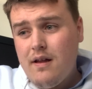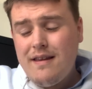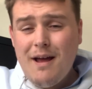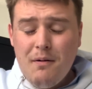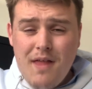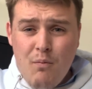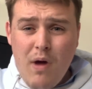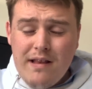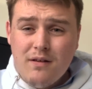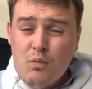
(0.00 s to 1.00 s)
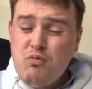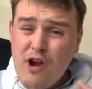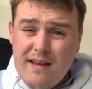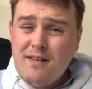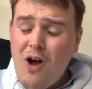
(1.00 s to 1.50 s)
Now, it then went
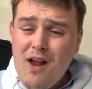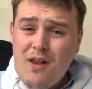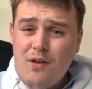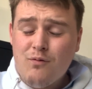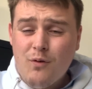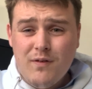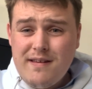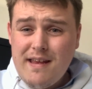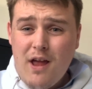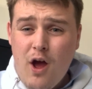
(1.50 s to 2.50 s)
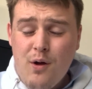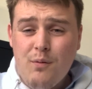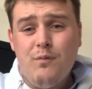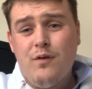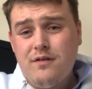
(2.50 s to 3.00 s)
pretty silent from the
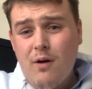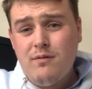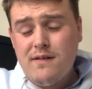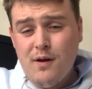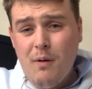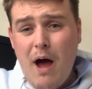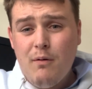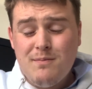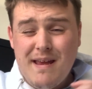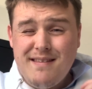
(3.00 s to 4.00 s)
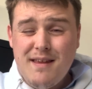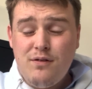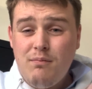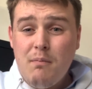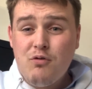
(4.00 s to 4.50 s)
CEO for 72 hours, but he did
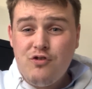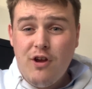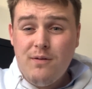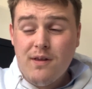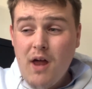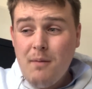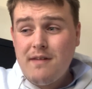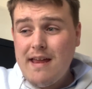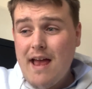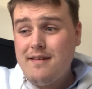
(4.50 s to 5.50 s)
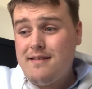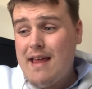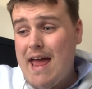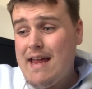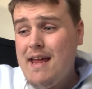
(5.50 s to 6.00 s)
produce an update
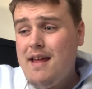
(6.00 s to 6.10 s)
yesterday.